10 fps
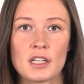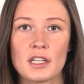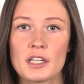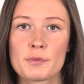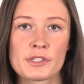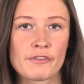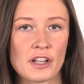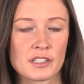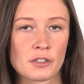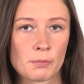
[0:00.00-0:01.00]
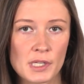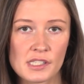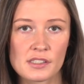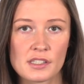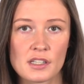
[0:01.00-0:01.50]
It was affecting their
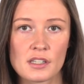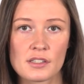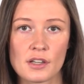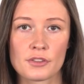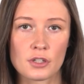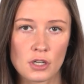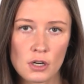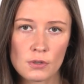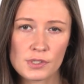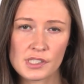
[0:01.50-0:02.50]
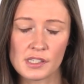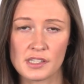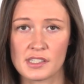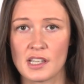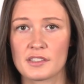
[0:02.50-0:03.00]
businesses on the coast, and
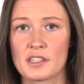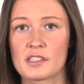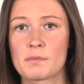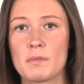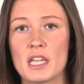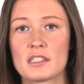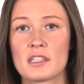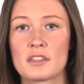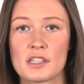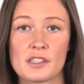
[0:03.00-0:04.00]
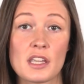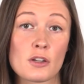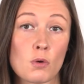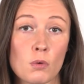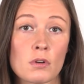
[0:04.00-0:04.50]
DeSantis made this a
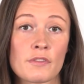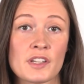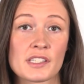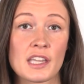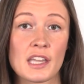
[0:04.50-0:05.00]
core of his